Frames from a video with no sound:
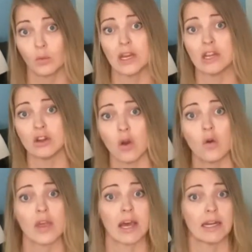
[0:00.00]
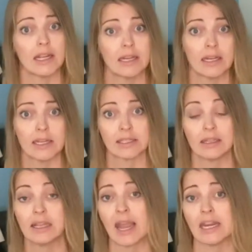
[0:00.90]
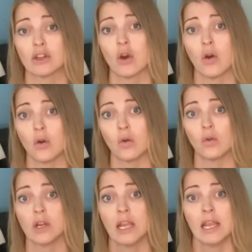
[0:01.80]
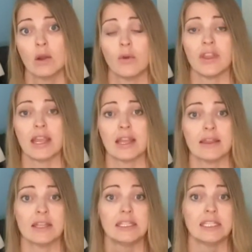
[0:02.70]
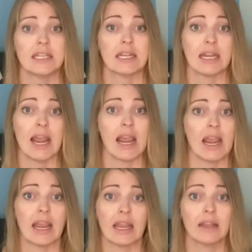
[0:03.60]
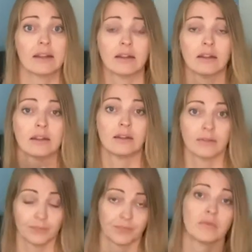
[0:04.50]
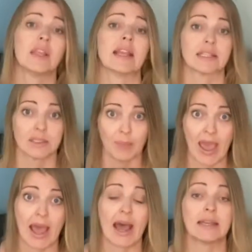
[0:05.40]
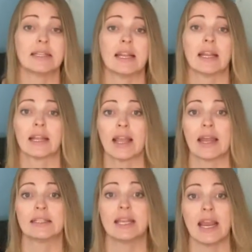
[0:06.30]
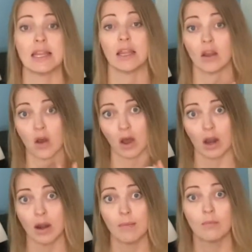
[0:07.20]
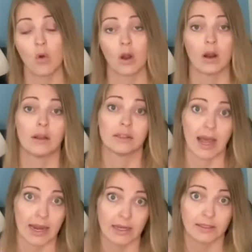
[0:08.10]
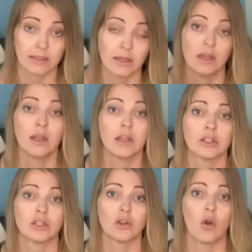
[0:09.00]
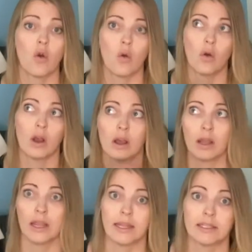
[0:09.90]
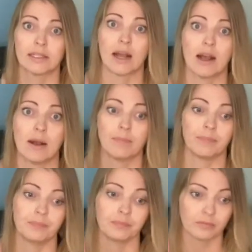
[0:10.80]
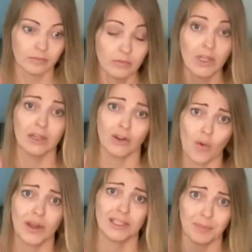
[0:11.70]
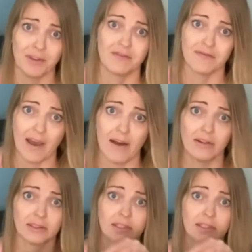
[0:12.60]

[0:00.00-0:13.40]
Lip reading: We know that it is light code within the DNA expanding and taking on more light. So it's going to be felt.